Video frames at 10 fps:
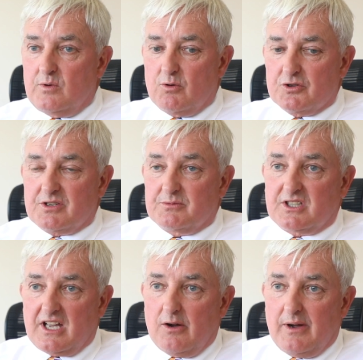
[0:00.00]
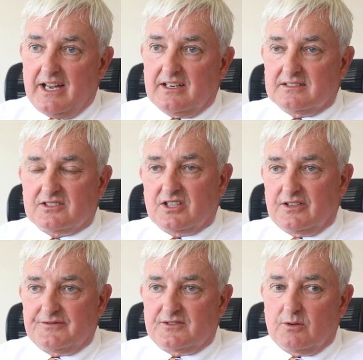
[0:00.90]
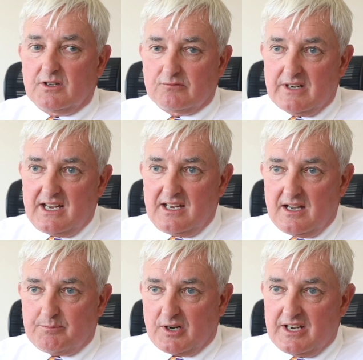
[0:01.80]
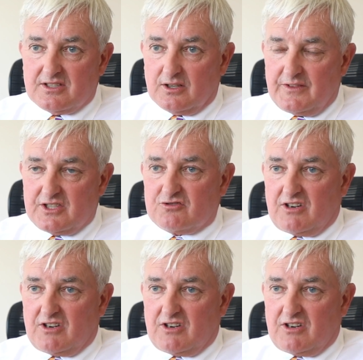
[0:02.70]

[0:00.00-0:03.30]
We want someone to go in and sort of do a reappraisal of its